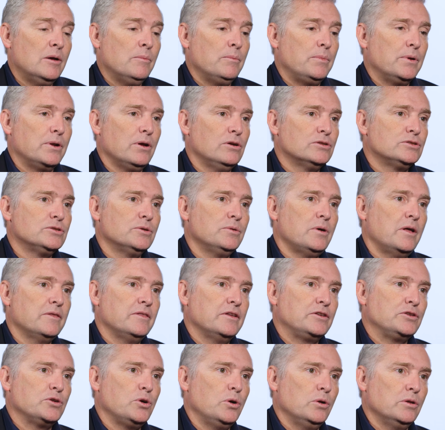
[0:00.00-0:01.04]
but also on
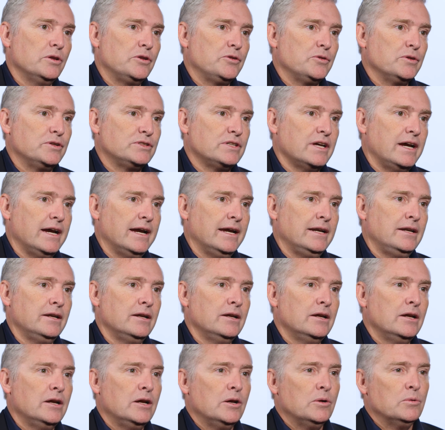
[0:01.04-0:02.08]
the toiletry side
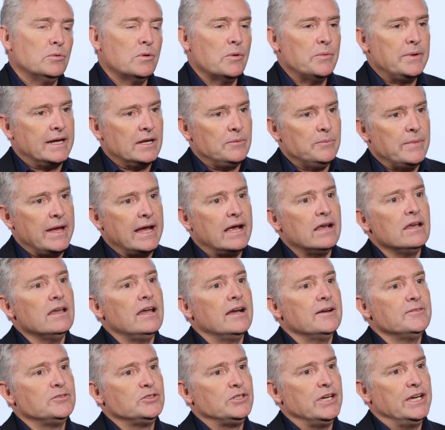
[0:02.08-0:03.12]
where we can make a lot
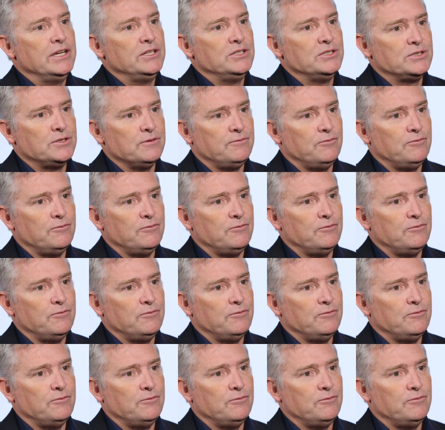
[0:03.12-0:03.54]
of changes to